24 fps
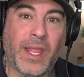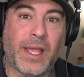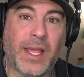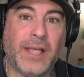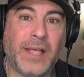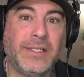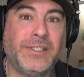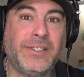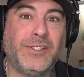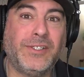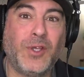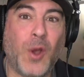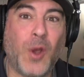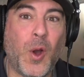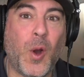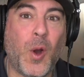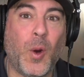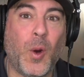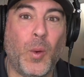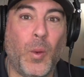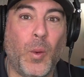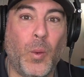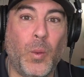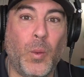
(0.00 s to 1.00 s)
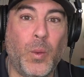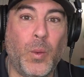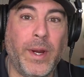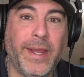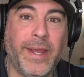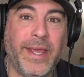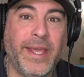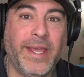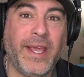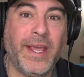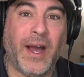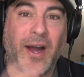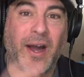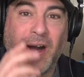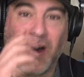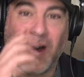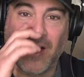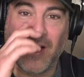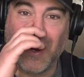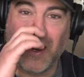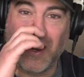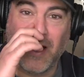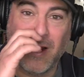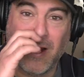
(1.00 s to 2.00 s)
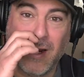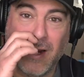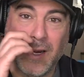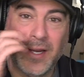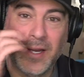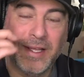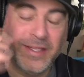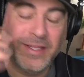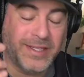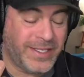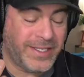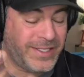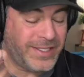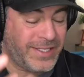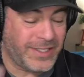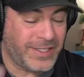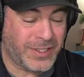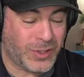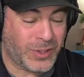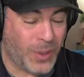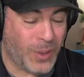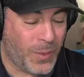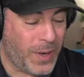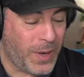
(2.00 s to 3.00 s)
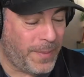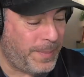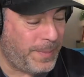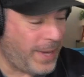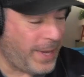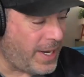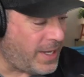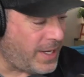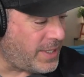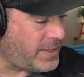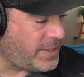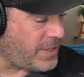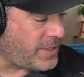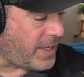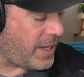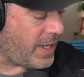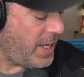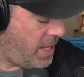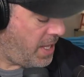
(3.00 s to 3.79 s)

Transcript: so this is so embarrassing.